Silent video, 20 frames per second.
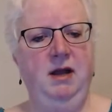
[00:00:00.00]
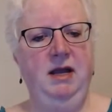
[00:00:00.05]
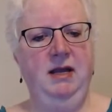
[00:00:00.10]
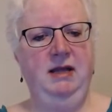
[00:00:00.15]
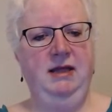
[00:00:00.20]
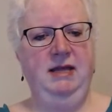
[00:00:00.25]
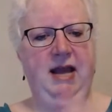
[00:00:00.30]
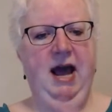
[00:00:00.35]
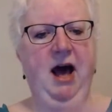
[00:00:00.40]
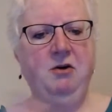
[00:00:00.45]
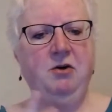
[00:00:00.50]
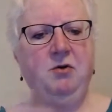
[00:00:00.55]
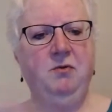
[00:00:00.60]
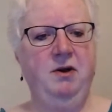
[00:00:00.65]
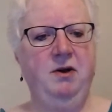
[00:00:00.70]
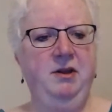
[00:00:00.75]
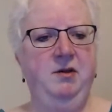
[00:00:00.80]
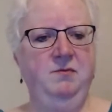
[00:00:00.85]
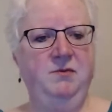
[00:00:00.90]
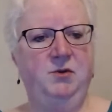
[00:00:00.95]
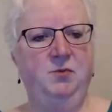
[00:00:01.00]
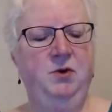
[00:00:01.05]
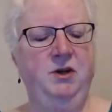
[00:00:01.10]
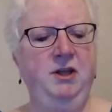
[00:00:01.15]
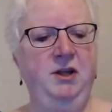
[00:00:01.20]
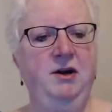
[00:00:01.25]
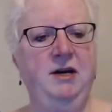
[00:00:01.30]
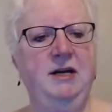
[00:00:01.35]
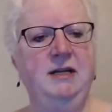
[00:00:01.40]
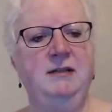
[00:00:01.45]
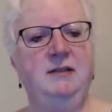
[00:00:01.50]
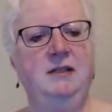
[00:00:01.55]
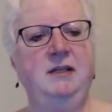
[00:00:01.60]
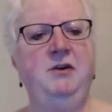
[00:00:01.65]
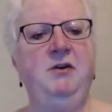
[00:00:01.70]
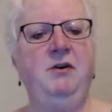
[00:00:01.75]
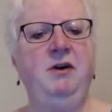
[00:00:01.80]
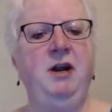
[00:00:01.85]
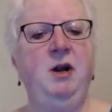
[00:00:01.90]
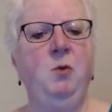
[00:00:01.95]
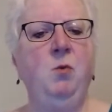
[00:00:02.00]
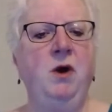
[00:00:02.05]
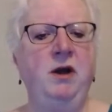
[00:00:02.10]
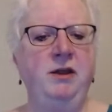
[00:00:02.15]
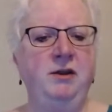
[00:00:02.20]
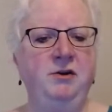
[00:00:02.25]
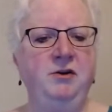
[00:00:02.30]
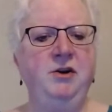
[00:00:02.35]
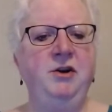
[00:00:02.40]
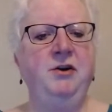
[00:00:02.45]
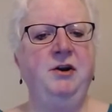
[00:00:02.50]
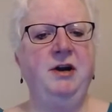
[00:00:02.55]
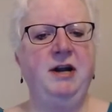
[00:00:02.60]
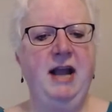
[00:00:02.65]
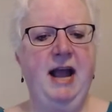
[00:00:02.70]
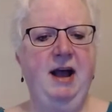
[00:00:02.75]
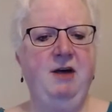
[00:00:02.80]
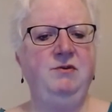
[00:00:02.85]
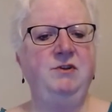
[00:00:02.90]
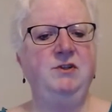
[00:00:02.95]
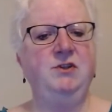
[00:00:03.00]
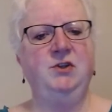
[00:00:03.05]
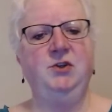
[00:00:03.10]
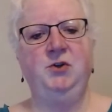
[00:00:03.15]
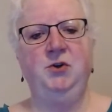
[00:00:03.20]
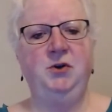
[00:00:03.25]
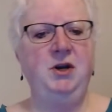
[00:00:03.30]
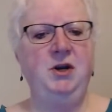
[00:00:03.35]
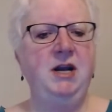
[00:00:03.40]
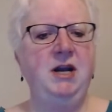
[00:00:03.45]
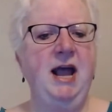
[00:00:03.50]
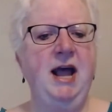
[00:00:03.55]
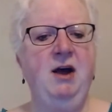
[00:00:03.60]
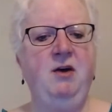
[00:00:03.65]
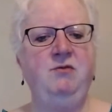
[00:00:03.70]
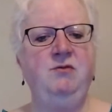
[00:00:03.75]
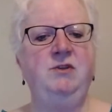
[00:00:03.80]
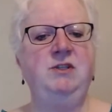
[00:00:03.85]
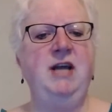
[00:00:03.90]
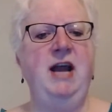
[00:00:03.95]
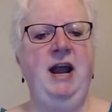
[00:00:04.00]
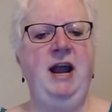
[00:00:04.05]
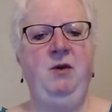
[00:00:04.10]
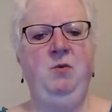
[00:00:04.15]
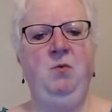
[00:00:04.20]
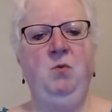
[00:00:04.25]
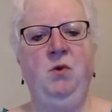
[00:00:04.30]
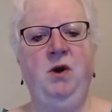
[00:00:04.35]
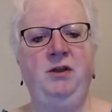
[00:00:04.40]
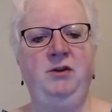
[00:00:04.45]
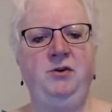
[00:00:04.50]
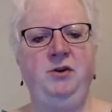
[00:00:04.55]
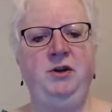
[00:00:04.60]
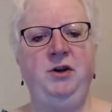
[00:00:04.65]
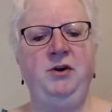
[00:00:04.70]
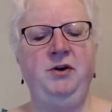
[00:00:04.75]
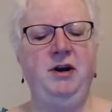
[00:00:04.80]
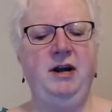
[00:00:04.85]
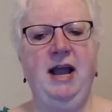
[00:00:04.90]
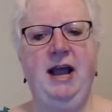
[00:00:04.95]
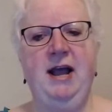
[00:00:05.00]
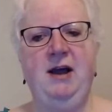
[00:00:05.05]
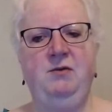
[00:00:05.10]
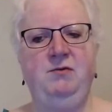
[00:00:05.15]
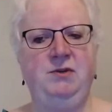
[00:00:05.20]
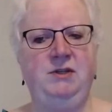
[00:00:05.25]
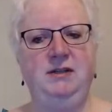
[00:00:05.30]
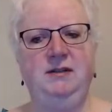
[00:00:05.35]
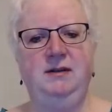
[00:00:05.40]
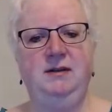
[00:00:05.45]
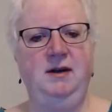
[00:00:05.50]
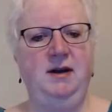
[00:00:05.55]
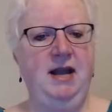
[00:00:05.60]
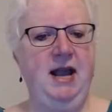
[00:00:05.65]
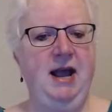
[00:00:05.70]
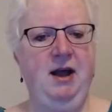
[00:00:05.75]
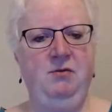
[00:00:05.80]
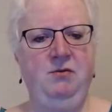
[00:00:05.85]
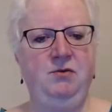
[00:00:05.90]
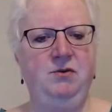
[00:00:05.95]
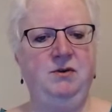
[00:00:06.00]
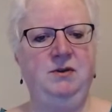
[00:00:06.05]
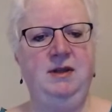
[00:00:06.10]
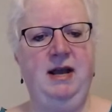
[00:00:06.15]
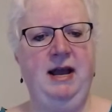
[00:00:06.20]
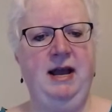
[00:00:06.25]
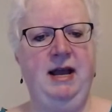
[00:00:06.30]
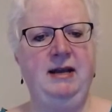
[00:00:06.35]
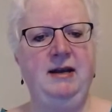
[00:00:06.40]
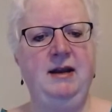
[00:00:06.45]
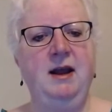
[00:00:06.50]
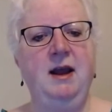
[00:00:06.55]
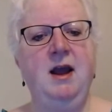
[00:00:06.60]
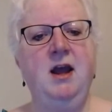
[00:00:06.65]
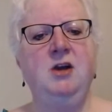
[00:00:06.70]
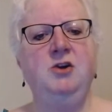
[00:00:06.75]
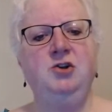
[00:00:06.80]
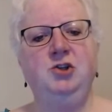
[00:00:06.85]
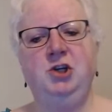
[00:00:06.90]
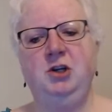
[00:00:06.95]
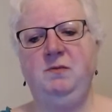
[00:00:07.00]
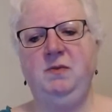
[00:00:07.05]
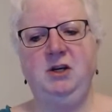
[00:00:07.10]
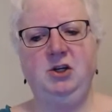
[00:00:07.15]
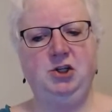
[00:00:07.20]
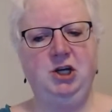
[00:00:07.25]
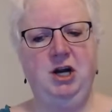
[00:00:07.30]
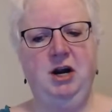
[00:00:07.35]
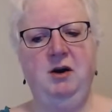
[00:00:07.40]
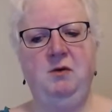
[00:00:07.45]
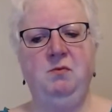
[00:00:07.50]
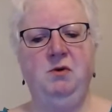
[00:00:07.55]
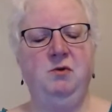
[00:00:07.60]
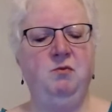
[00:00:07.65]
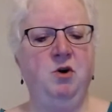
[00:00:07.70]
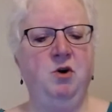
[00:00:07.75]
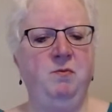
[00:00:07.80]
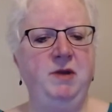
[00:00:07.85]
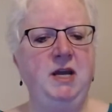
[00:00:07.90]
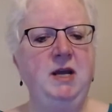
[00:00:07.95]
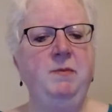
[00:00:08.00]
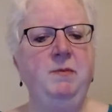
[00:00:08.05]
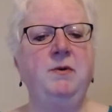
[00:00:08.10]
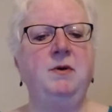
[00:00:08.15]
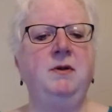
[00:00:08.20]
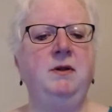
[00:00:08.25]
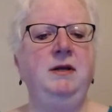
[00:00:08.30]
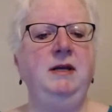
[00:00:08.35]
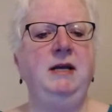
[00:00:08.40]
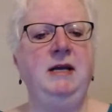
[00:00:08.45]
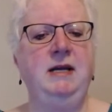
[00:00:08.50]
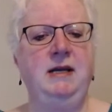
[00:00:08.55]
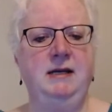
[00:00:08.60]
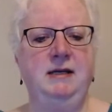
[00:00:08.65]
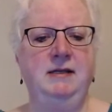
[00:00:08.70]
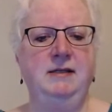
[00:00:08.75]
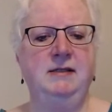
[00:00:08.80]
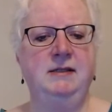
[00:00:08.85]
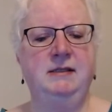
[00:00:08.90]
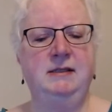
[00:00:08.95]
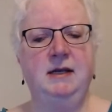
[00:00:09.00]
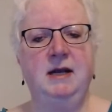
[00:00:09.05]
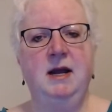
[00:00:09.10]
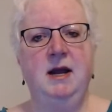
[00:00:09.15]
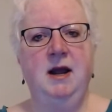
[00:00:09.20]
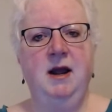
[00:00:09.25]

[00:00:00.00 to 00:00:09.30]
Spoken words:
in the algorithms when they're considering whether your account is a good account and whether your account is an account that should be shared with more people is,